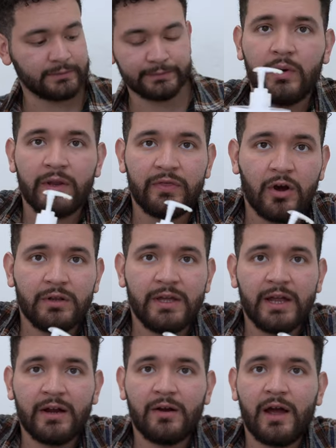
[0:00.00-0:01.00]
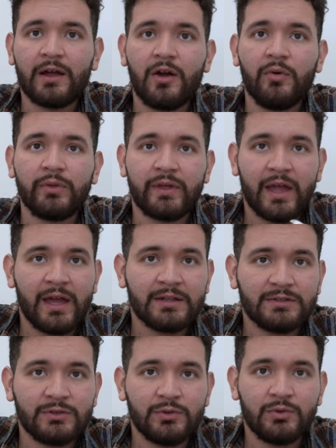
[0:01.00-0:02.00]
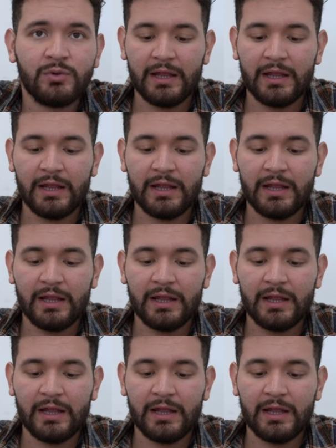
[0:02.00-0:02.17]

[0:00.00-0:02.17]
With curly hair, I go with Cantu.